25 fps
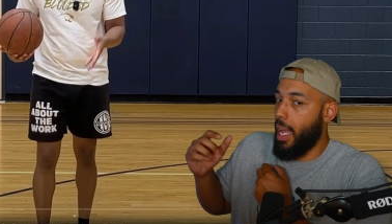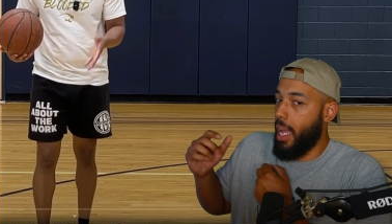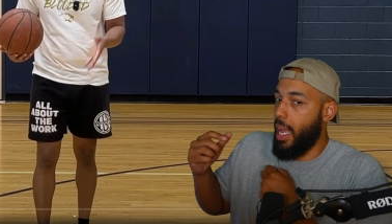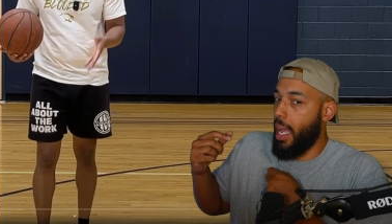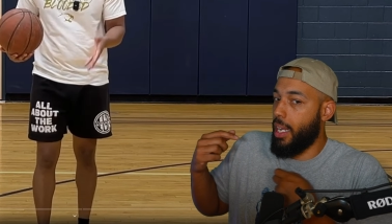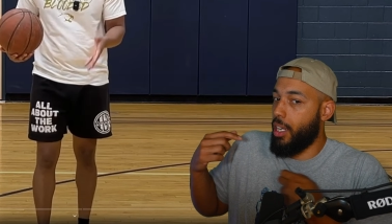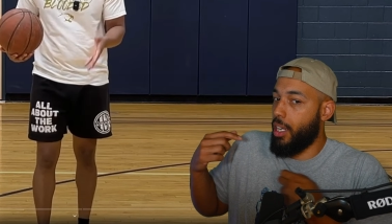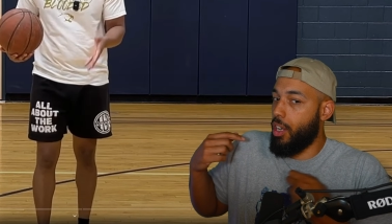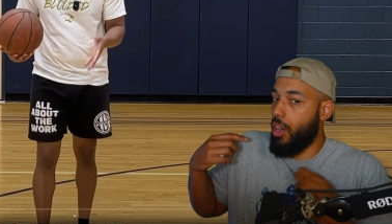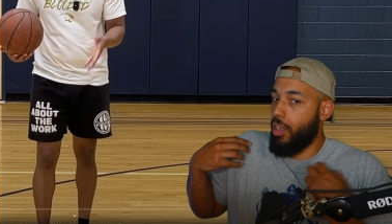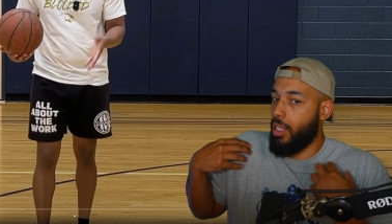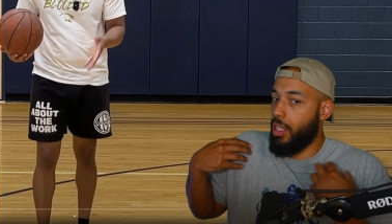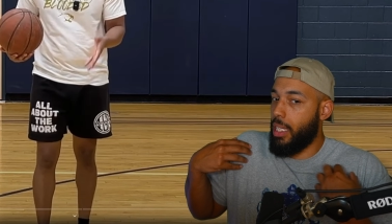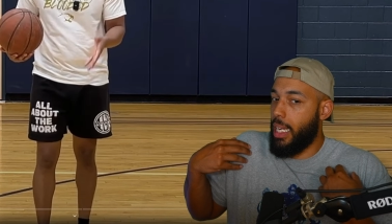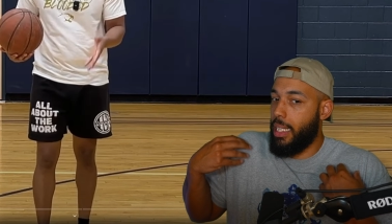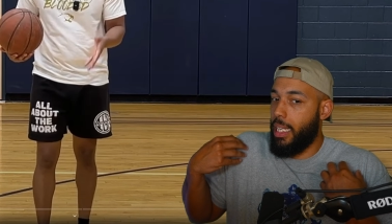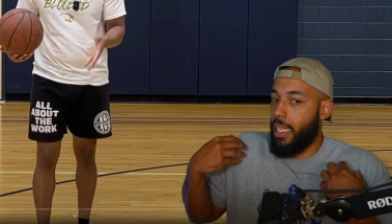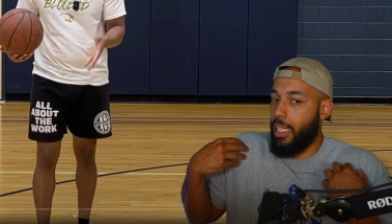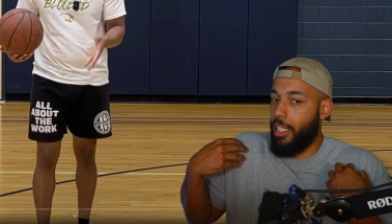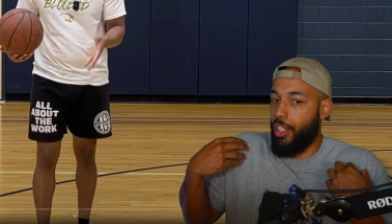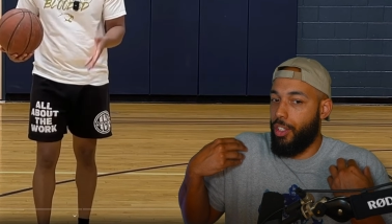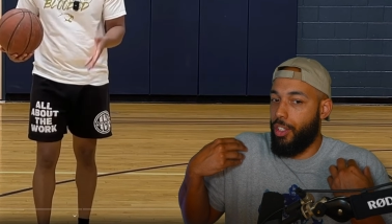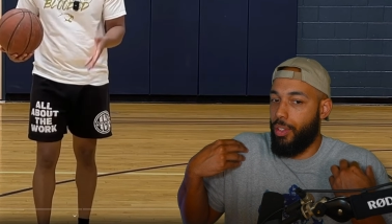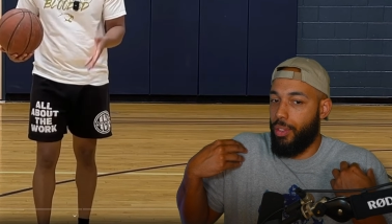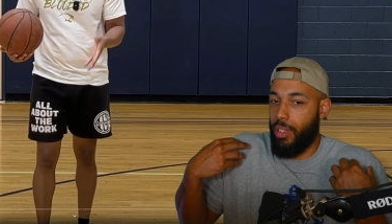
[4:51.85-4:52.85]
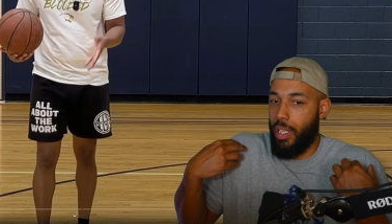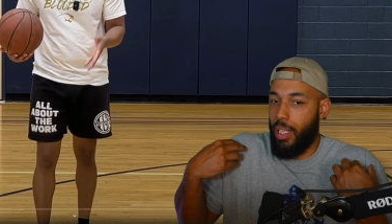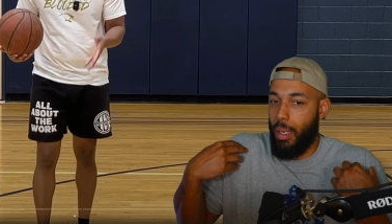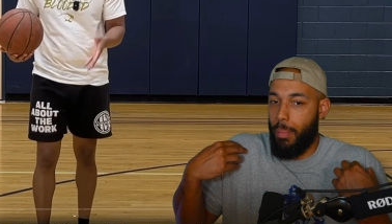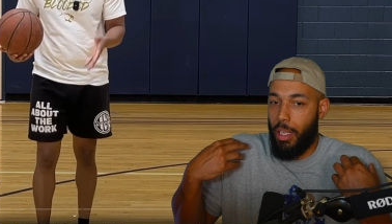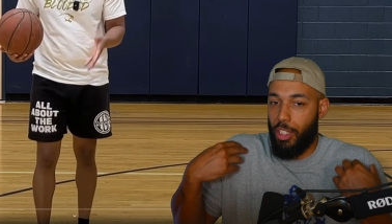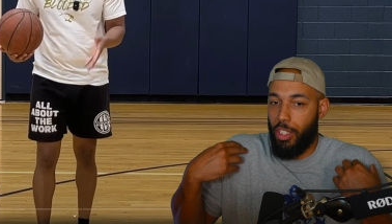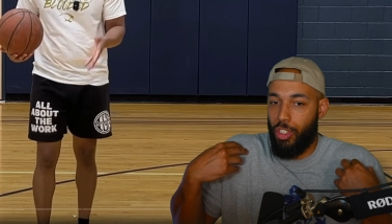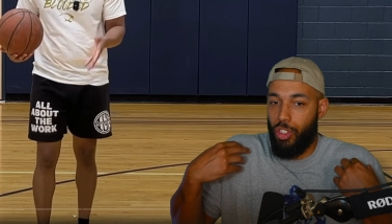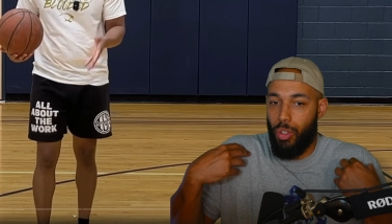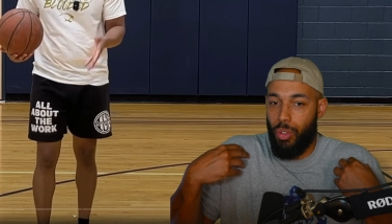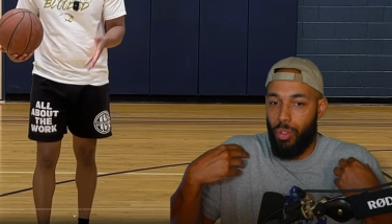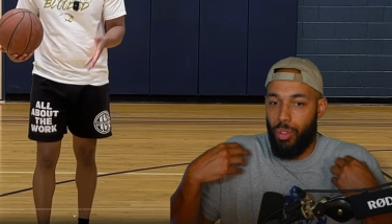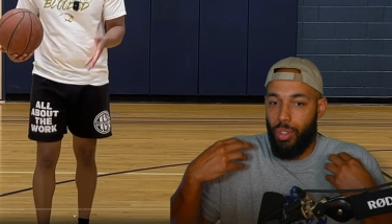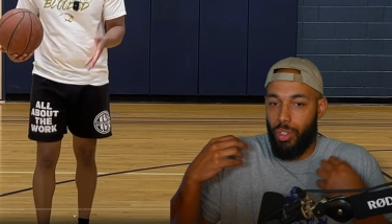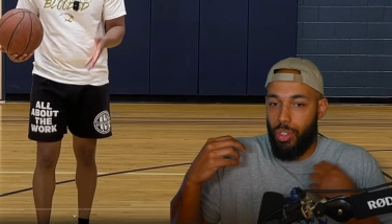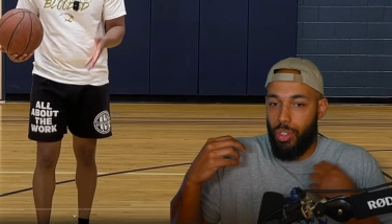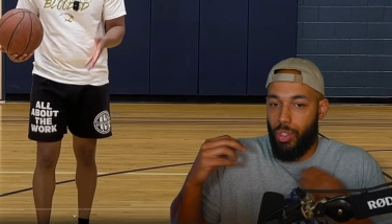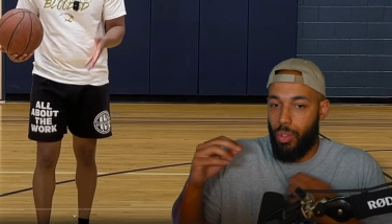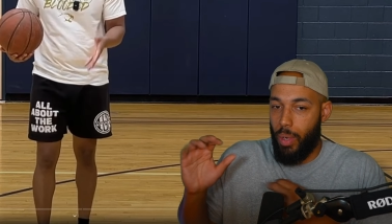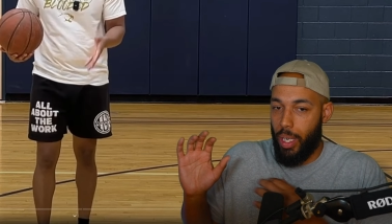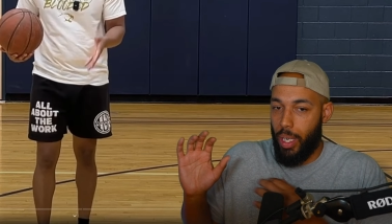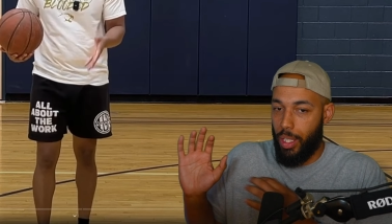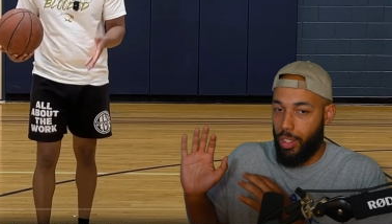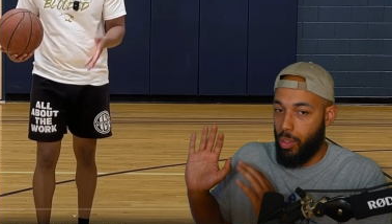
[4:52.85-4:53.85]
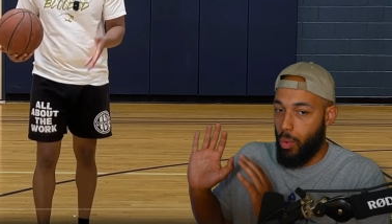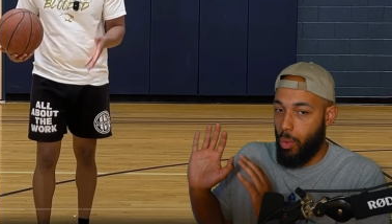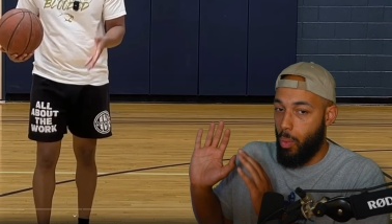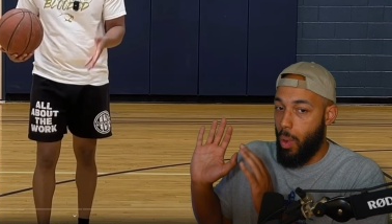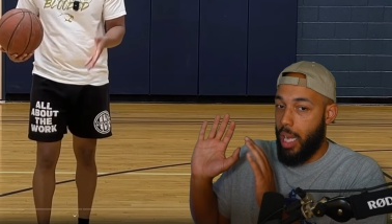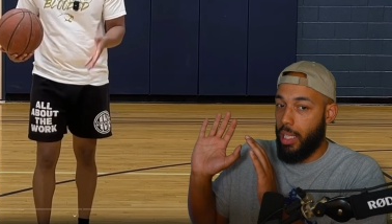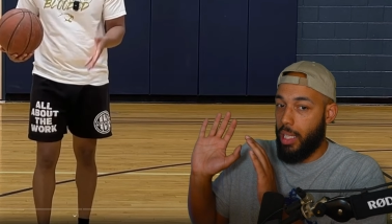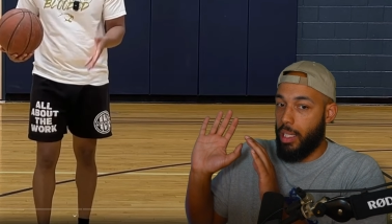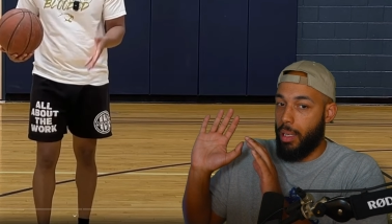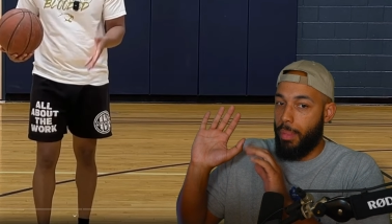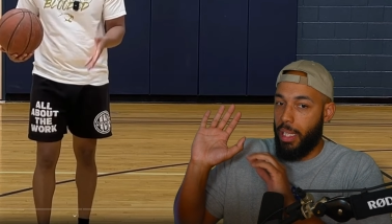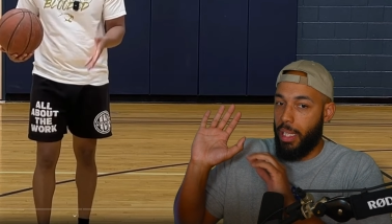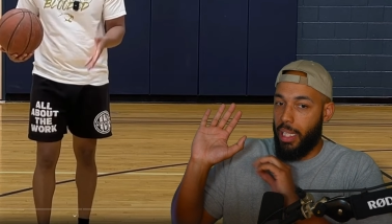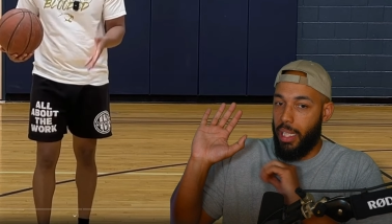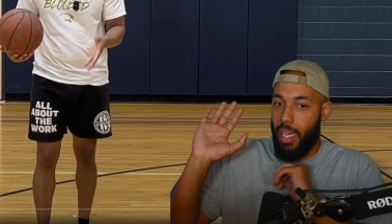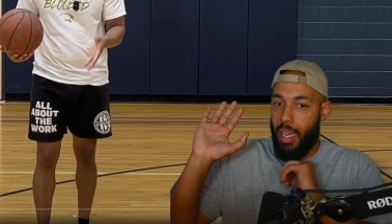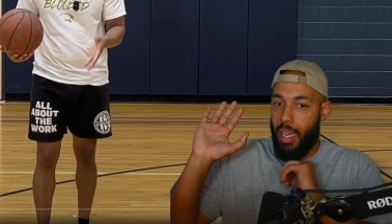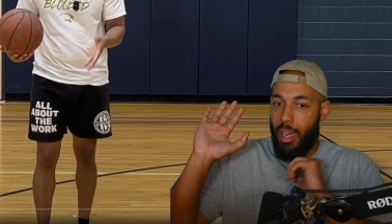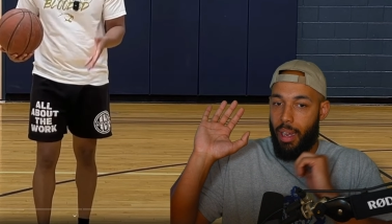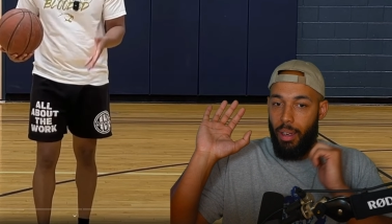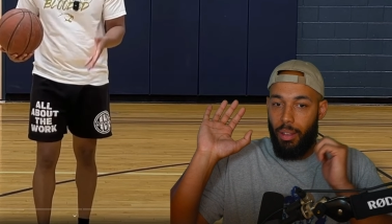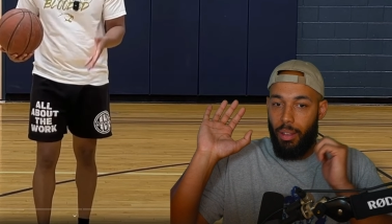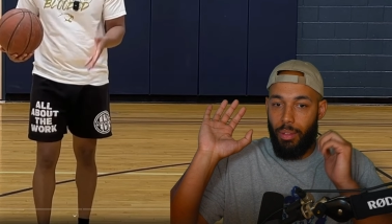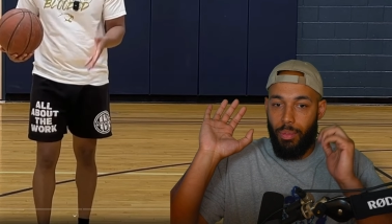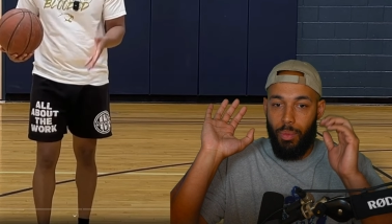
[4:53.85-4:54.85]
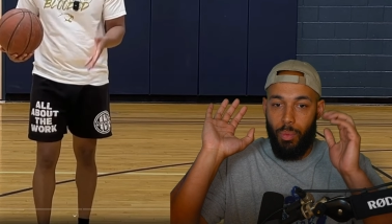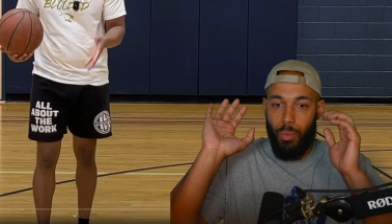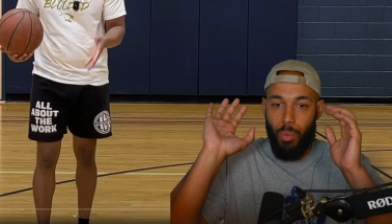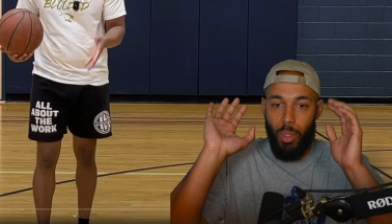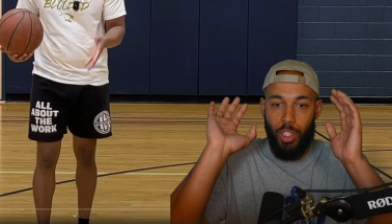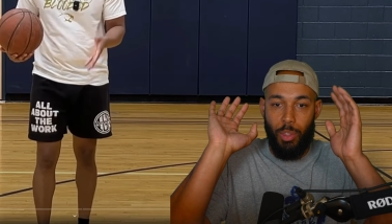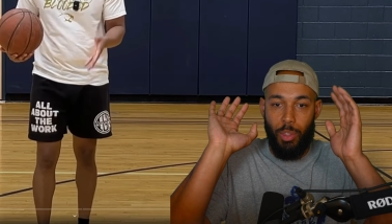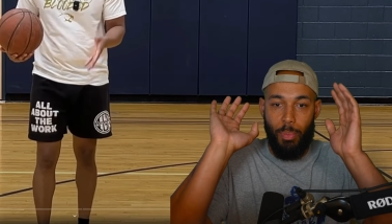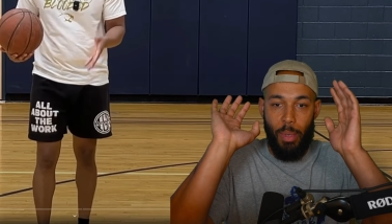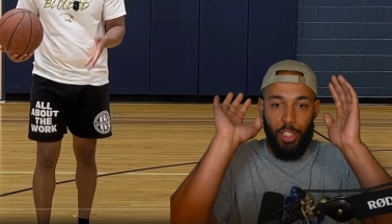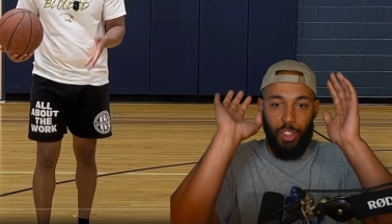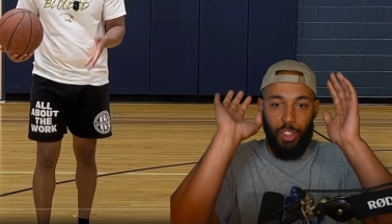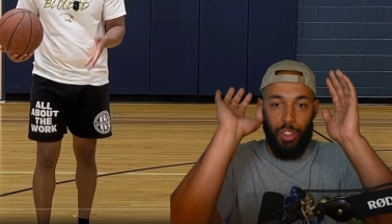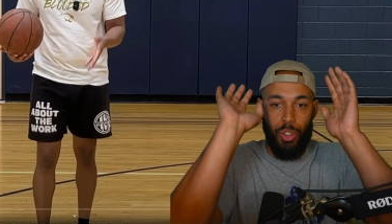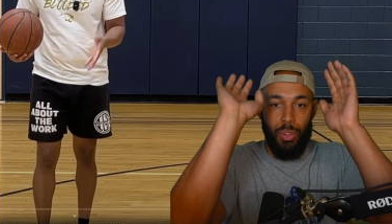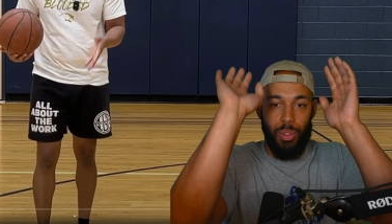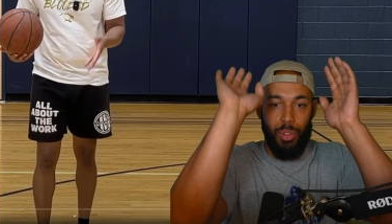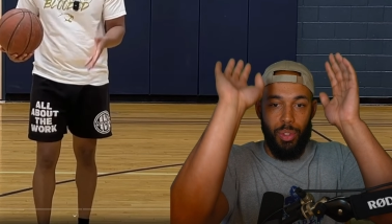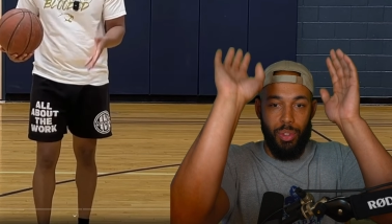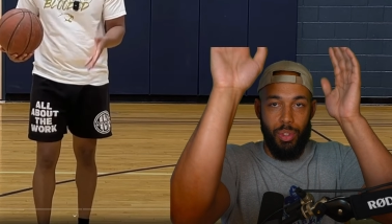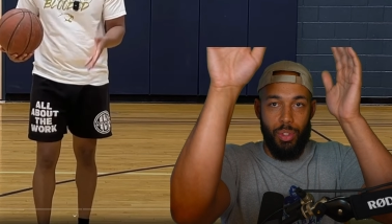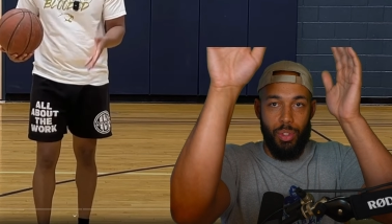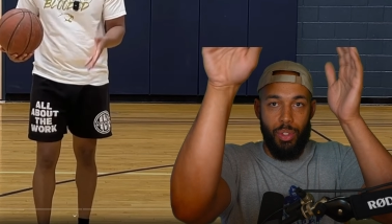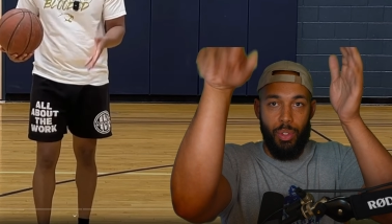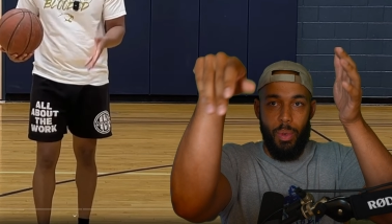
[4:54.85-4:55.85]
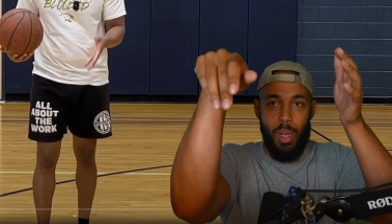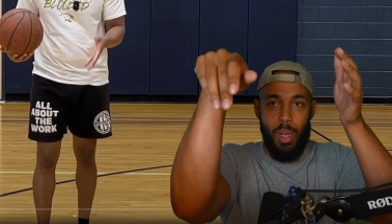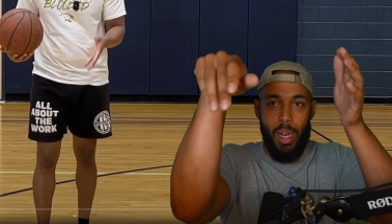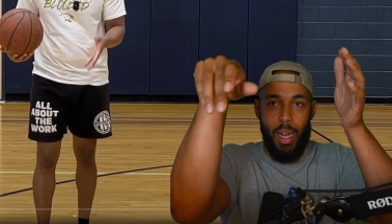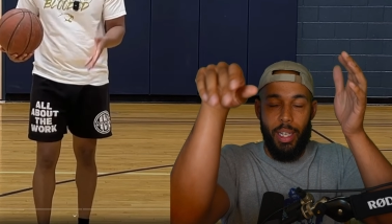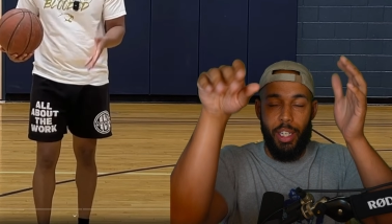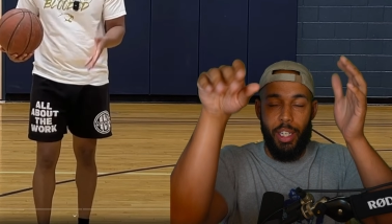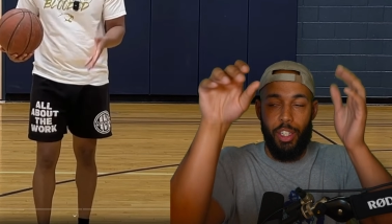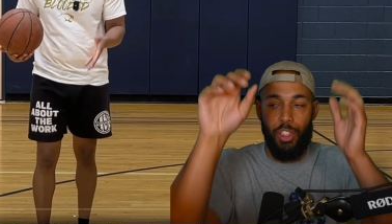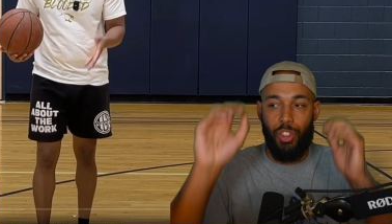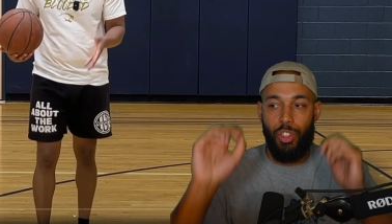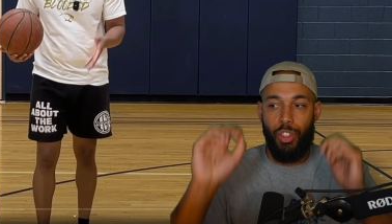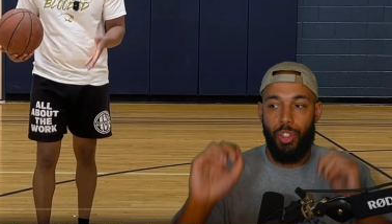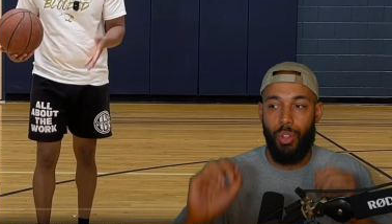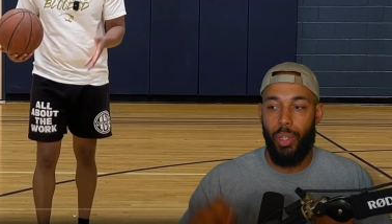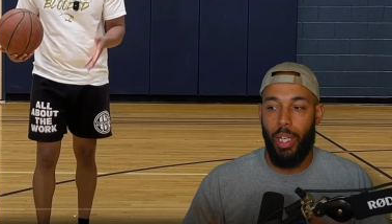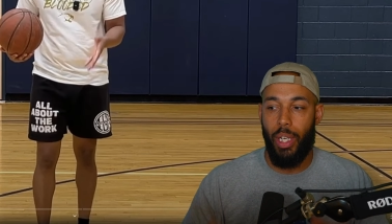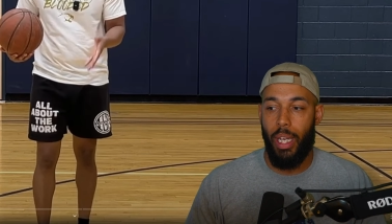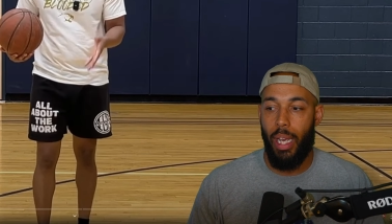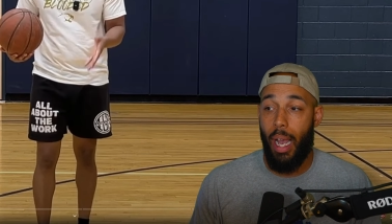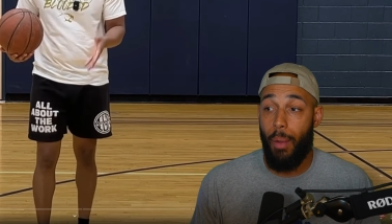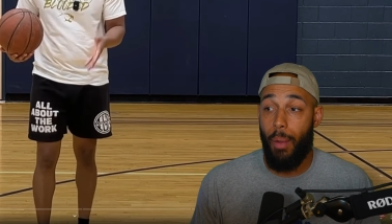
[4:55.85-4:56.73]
And all I need to do is get my shoulders square. So while I'm in the air, once my shoulders are square, I can shoot it.